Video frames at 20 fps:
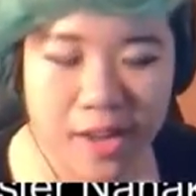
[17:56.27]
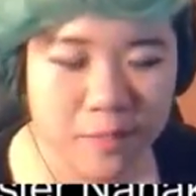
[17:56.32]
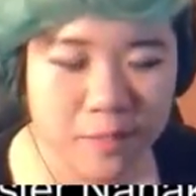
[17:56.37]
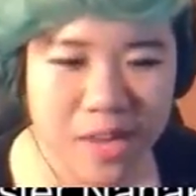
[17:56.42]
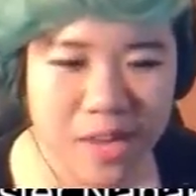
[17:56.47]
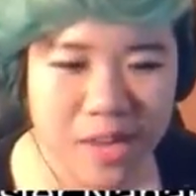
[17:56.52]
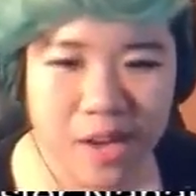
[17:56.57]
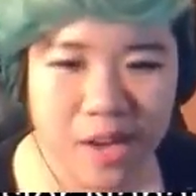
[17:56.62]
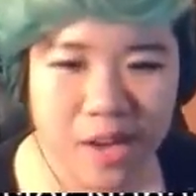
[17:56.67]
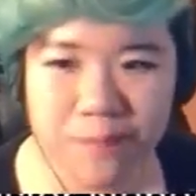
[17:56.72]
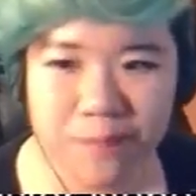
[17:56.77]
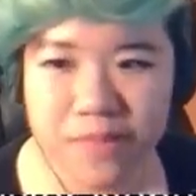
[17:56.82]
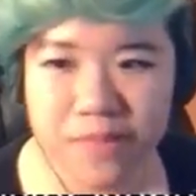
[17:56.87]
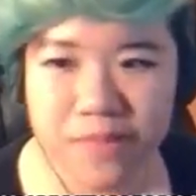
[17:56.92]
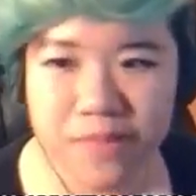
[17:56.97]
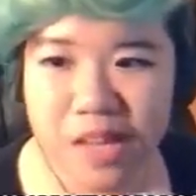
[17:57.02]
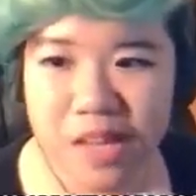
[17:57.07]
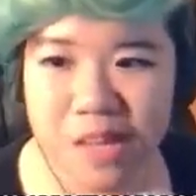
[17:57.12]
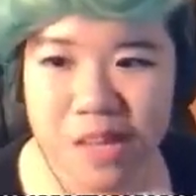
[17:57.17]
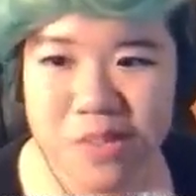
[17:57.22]
Mr.
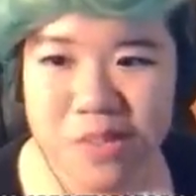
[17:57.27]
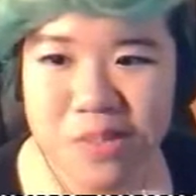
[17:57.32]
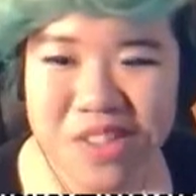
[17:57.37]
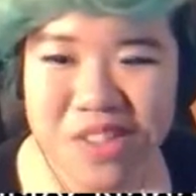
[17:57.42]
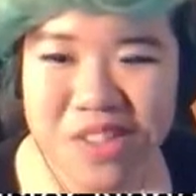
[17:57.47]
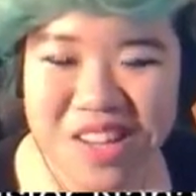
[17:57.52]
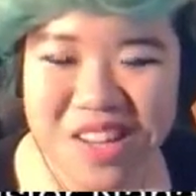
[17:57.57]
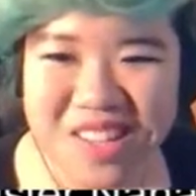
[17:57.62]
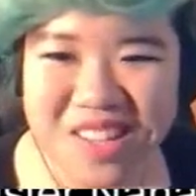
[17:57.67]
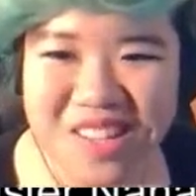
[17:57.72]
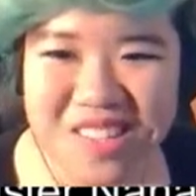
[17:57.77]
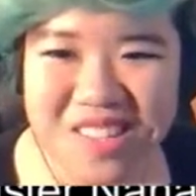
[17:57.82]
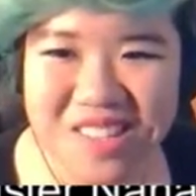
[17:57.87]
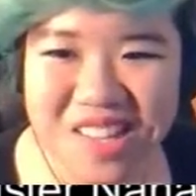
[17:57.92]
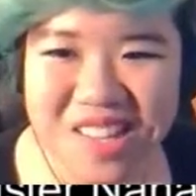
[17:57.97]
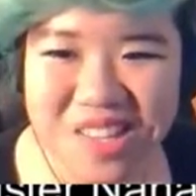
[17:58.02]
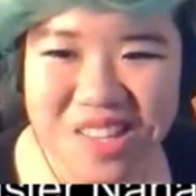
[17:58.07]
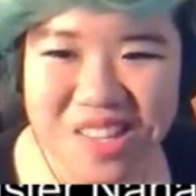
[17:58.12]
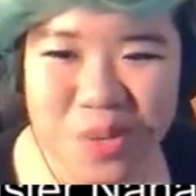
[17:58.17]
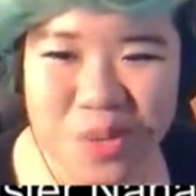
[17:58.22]
Naki said
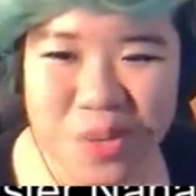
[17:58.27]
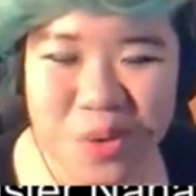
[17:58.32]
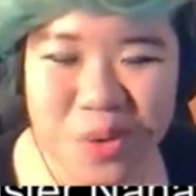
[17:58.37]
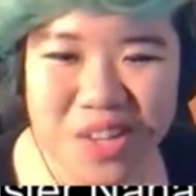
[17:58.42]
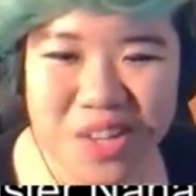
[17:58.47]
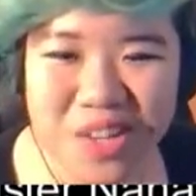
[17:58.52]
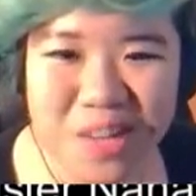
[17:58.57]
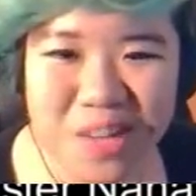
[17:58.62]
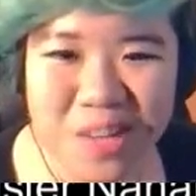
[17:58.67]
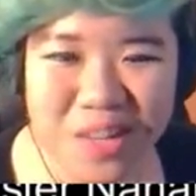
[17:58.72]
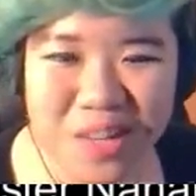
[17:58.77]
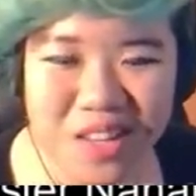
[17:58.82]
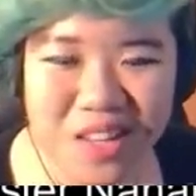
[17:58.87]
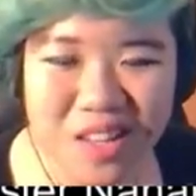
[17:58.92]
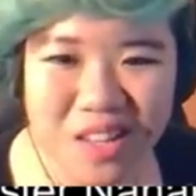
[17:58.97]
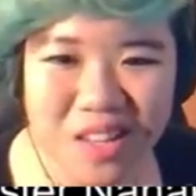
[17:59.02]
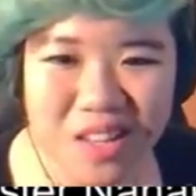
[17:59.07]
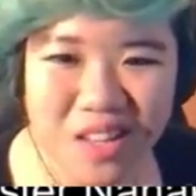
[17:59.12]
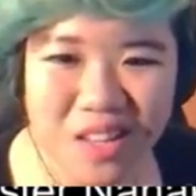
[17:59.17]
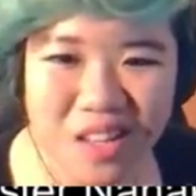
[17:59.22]
you were coming
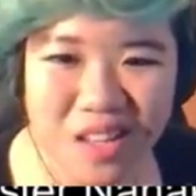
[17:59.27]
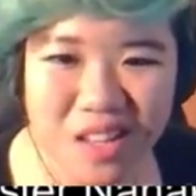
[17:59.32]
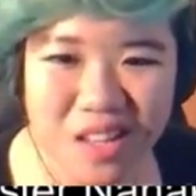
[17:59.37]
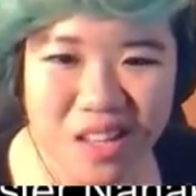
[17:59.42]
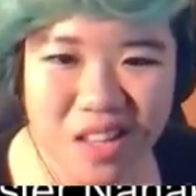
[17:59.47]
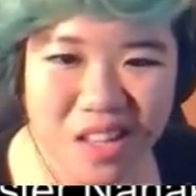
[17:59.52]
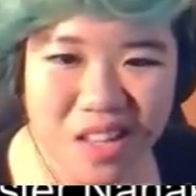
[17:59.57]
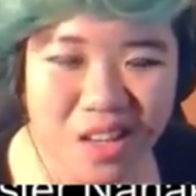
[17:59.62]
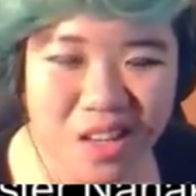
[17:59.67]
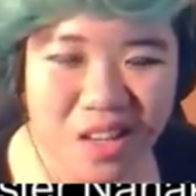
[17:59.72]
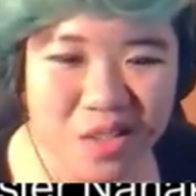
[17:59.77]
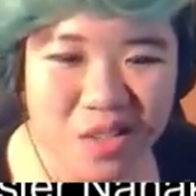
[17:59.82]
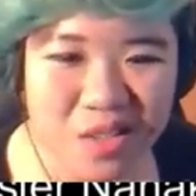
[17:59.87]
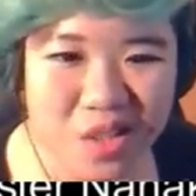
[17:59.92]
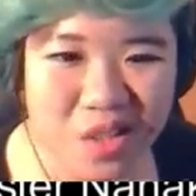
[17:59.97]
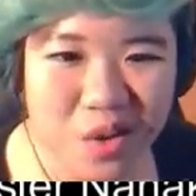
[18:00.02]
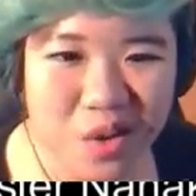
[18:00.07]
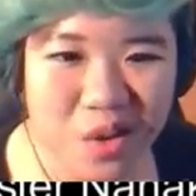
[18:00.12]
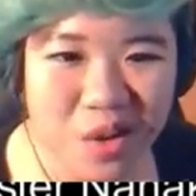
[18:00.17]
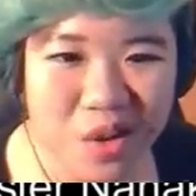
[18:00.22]
here,
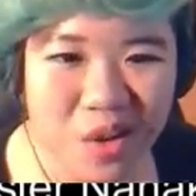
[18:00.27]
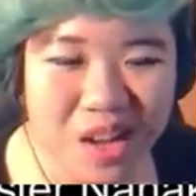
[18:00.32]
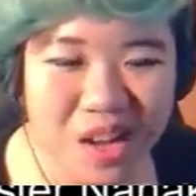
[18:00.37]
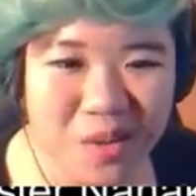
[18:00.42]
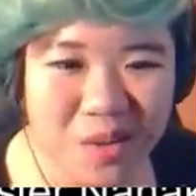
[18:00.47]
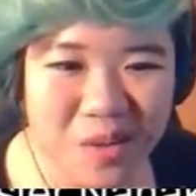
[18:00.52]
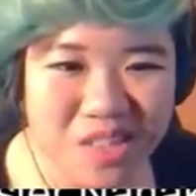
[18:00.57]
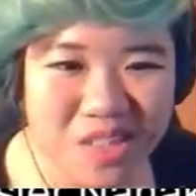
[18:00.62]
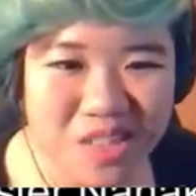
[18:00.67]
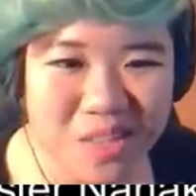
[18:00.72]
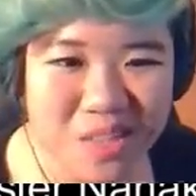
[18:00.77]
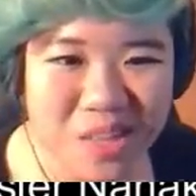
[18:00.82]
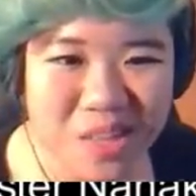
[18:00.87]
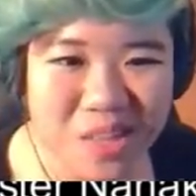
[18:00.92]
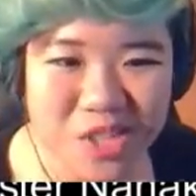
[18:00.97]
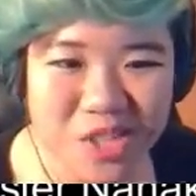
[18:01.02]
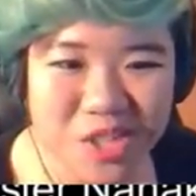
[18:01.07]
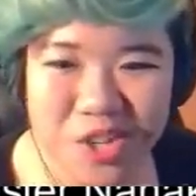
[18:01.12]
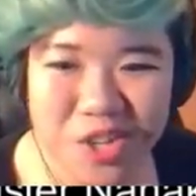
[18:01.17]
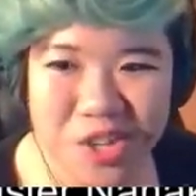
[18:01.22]
so I wanted to make
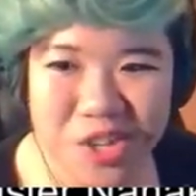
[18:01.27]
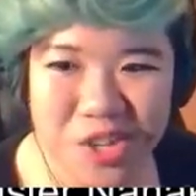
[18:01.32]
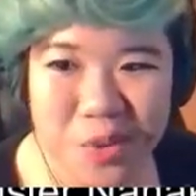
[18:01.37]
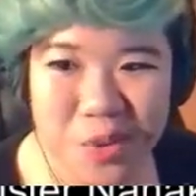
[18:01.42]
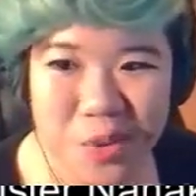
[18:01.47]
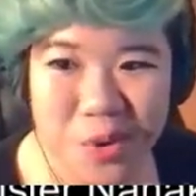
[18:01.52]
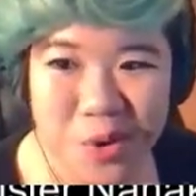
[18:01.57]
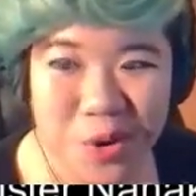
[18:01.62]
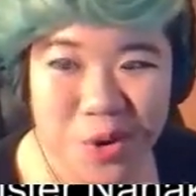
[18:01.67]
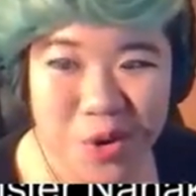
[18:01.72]
sure you were